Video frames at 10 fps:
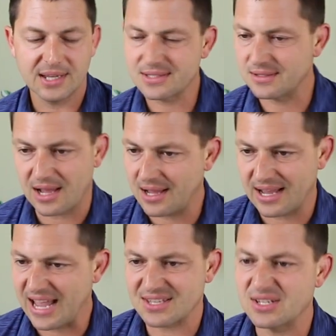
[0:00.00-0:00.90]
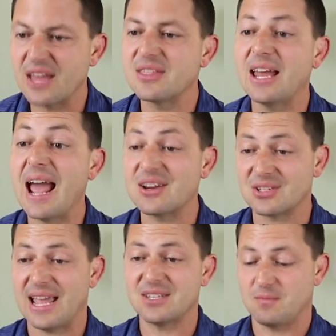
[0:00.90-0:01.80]
it's not, it has nothing. it
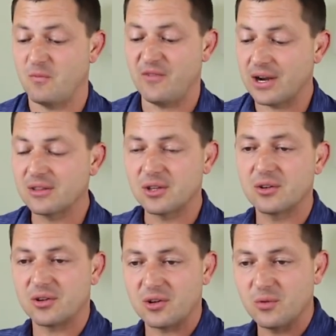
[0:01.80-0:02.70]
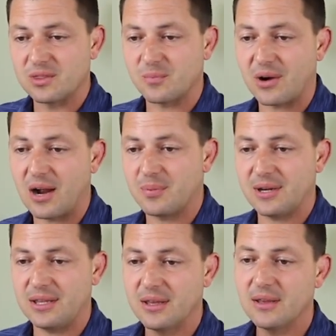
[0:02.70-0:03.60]
actually has very little to do with the
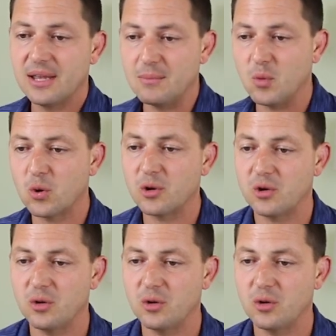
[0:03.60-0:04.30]
property and more to